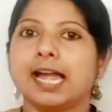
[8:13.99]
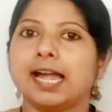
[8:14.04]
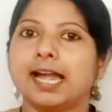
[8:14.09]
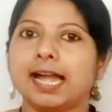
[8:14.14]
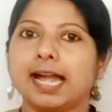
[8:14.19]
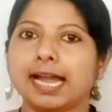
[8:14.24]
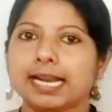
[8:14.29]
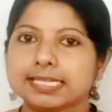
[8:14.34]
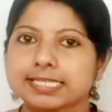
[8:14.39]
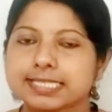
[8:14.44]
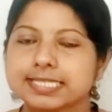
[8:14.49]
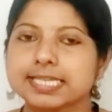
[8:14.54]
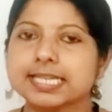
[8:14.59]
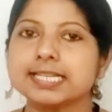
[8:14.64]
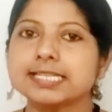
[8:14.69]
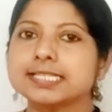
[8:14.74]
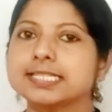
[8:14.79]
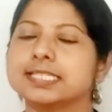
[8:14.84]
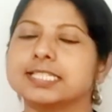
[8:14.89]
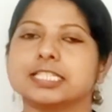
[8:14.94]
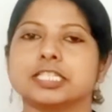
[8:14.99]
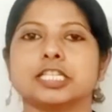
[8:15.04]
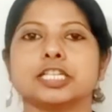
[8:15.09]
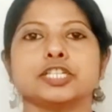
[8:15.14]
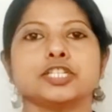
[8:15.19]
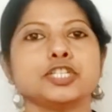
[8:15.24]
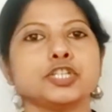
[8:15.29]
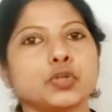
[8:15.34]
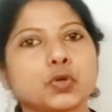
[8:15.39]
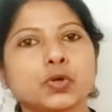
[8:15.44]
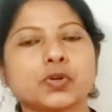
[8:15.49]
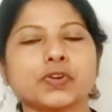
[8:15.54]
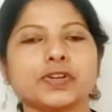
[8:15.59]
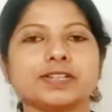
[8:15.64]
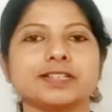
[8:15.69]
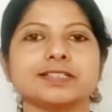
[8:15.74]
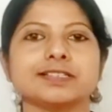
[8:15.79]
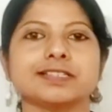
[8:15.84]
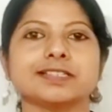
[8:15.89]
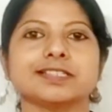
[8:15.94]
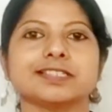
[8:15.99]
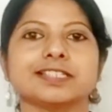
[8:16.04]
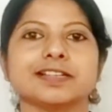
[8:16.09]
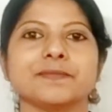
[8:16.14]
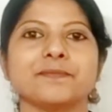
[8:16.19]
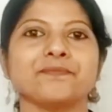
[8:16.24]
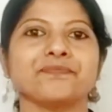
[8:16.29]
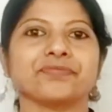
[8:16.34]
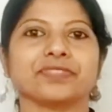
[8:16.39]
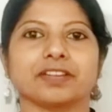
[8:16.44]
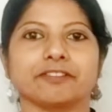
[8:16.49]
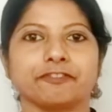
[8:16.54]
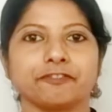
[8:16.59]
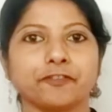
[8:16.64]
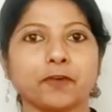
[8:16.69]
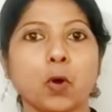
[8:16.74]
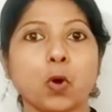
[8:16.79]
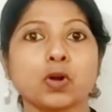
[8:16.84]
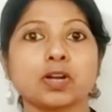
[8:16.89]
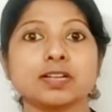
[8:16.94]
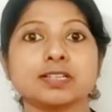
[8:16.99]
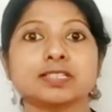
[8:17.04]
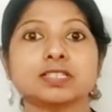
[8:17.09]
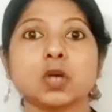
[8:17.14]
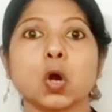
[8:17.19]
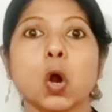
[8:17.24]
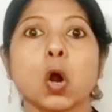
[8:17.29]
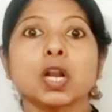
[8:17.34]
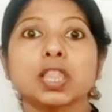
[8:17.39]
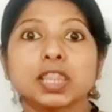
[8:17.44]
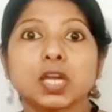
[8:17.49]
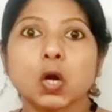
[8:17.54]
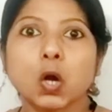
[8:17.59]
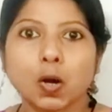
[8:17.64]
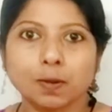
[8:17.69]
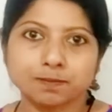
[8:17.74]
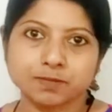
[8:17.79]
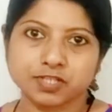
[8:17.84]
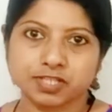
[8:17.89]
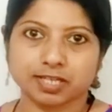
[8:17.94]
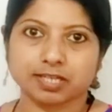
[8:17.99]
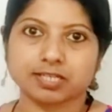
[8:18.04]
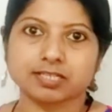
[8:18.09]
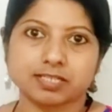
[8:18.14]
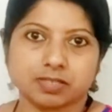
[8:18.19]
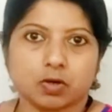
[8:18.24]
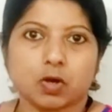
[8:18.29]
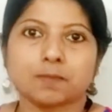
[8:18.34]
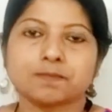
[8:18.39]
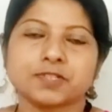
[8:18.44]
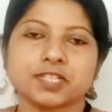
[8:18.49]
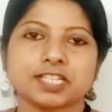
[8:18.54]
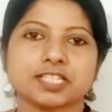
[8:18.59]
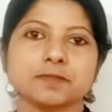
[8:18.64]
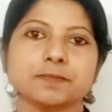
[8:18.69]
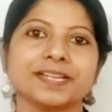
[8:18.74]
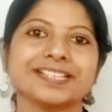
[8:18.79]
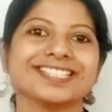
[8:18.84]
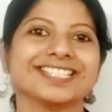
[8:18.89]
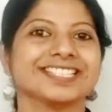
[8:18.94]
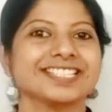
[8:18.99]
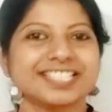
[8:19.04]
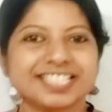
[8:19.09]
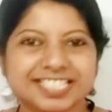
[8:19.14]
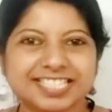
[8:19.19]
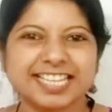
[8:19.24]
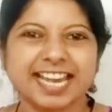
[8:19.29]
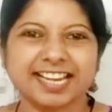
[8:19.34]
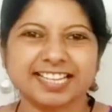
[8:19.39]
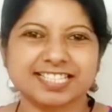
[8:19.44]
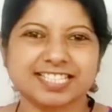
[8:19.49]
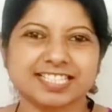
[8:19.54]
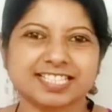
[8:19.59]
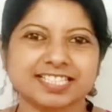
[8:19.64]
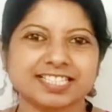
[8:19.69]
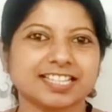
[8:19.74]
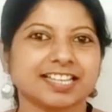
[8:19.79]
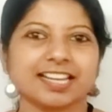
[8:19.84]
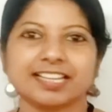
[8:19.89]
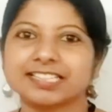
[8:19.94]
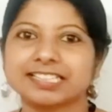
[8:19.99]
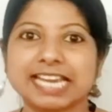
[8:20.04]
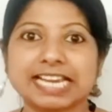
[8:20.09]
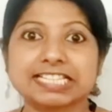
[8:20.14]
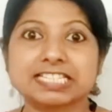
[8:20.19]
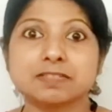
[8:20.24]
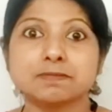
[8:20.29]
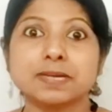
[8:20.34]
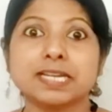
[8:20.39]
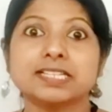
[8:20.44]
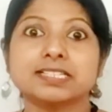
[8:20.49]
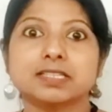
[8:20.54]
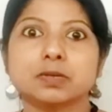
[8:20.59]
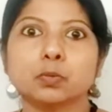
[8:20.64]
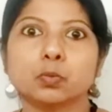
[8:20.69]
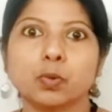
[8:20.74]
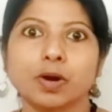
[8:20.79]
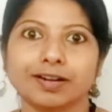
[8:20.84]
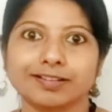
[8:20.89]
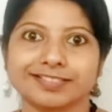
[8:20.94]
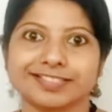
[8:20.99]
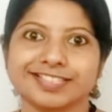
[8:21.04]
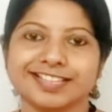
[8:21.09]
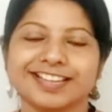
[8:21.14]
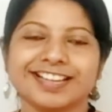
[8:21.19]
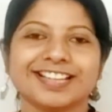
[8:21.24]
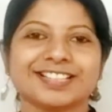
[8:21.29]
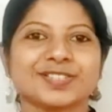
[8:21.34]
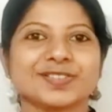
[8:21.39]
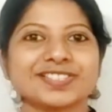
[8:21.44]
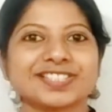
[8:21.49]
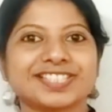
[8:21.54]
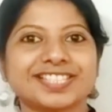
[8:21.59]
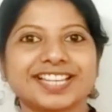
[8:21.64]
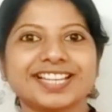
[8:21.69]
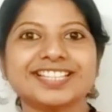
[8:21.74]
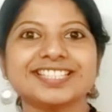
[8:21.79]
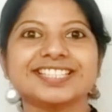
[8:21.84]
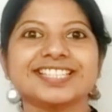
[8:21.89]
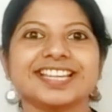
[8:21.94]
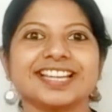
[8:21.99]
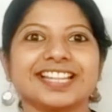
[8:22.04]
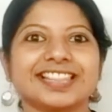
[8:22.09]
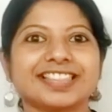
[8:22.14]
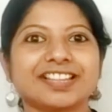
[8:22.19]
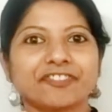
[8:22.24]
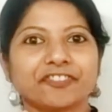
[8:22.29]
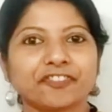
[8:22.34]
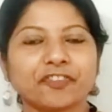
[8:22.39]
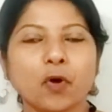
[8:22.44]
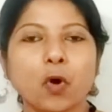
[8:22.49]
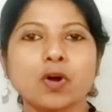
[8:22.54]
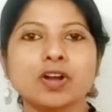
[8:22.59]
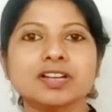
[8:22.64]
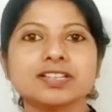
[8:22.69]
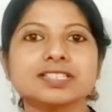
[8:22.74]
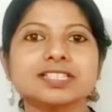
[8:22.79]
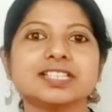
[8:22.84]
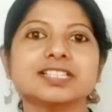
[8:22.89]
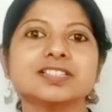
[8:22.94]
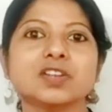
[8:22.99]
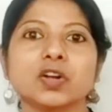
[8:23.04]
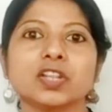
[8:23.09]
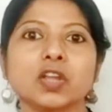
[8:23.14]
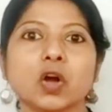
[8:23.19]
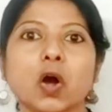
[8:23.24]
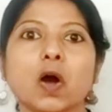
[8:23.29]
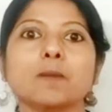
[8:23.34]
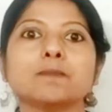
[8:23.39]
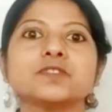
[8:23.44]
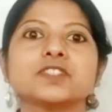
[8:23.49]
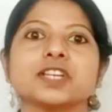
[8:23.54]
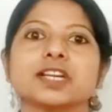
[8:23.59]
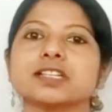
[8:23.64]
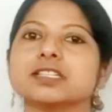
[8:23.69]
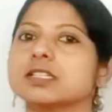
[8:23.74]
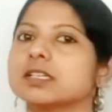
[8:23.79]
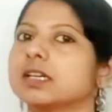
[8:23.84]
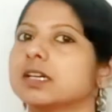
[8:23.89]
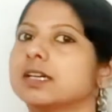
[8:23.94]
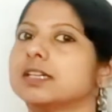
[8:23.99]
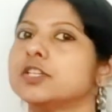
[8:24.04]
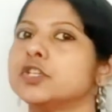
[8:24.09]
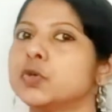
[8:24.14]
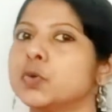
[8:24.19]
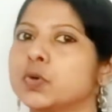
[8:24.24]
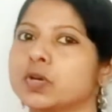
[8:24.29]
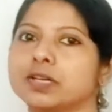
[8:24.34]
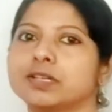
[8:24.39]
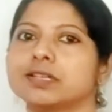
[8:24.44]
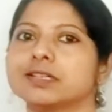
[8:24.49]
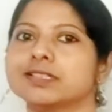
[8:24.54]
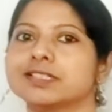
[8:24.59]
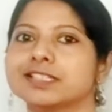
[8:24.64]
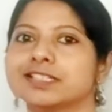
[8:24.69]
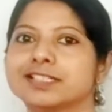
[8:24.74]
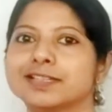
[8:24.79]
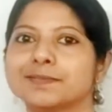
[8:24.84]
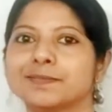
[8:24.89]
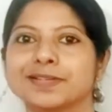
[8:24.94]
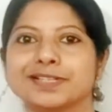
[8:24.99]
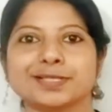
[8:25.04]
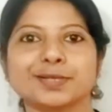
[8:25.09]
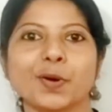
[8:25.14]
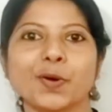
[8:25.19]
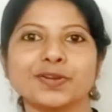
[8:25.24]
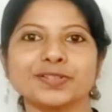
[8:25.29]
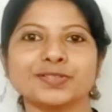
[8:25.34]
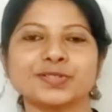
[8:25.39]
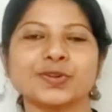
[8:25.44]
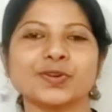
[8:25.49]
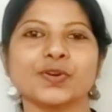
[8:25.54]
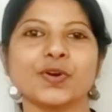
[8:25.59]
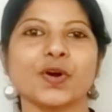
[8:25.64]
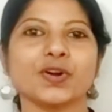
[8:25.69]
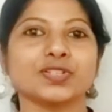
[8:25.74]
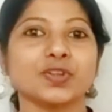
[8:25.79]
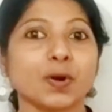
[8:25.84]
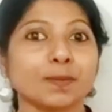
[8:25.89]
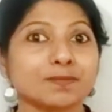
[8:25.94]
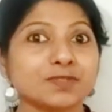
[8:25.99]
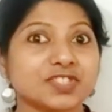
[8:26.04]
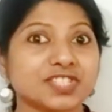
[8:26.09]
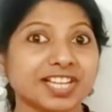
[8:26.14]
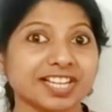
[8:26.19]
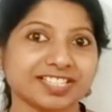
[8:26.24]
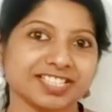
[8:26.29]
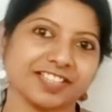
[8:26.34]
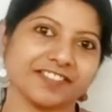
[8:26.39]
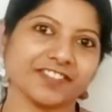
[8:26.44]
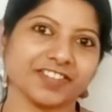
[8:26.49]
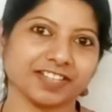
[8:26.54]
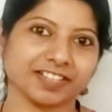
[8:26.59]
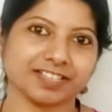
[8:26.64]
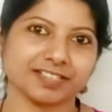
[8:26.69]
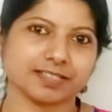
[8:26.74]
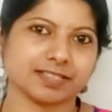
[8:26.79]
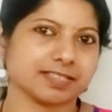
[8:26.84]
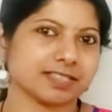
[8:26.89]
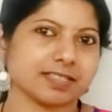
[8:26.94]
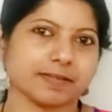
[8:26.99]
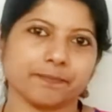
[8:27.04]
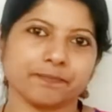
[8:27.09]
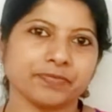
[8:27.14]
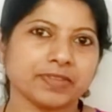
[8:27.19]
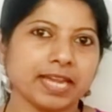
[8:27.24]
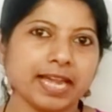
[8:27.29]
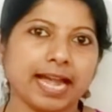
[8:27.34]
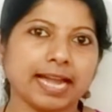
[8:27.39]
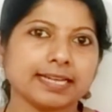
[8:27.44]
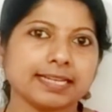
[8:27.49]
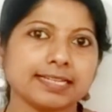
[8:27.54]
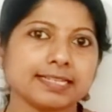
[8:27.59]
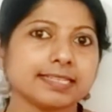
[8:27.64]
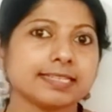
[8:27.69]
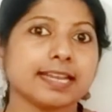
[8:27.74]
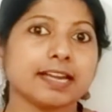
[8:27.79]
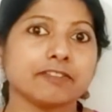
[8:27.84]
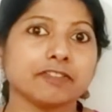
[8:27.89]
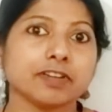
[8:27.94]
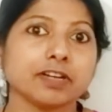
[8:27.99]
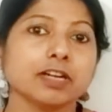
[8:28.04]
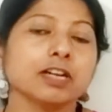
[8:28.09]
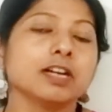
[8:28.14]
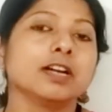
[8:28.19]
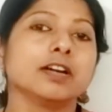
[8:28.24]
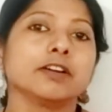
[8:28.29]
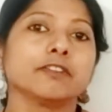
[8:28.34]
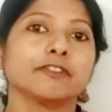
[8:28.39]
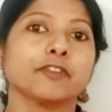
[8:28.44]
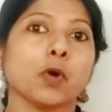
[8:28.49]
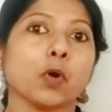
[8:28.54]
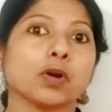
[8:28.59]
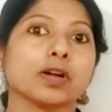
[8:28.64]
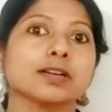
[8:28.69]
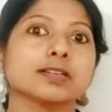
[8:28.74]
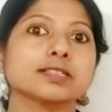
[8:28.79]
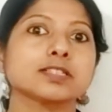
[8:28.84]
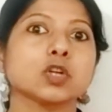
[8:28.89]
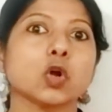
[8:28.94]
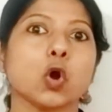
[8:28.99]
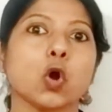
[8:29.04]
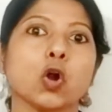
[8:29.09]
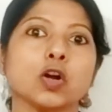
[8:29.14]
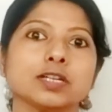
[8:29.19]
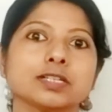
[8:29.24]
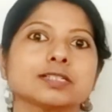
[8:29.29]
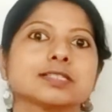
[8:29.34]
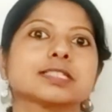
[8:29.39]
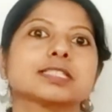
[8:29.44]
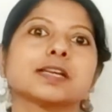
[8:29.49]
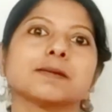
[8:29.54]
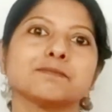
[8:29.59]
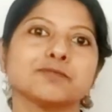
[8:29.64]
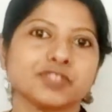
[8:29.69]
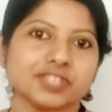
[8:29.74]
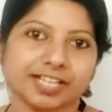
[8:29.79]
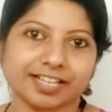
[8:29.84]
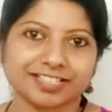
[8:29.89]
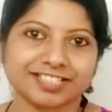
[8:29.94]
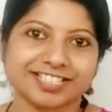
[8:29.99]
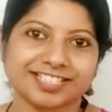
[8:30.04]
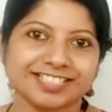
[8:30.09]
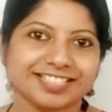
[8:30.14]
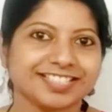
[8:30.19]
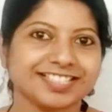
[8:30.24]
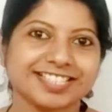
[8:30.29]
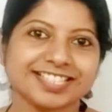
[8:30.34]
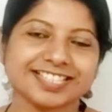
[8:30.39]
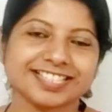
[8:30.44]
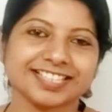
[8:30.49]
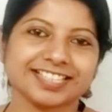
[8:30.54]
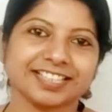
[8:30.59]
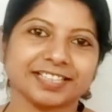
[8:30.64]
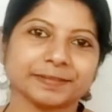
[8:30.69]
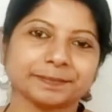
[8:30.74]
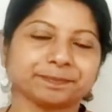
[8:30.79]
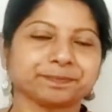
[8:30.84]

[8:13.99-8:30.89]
And since the new criticism focused on the object means it is text. Text means the words. So since the focus is on the object, new criticism is also called objective criticism, and it never focused on subject, isn't it?